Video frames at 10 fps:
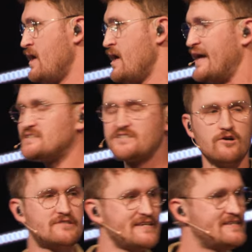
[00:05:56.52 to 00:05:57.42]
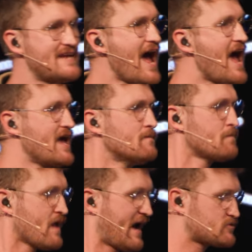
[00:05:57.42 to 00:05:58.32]
And so today,
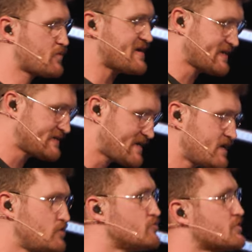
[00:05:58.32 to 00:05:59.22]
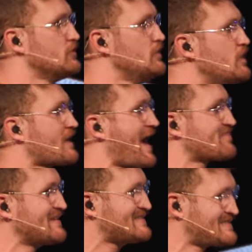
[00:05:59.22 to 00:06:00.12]
as we continue to look at
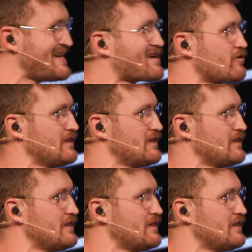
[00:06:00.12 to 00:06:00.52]
the secret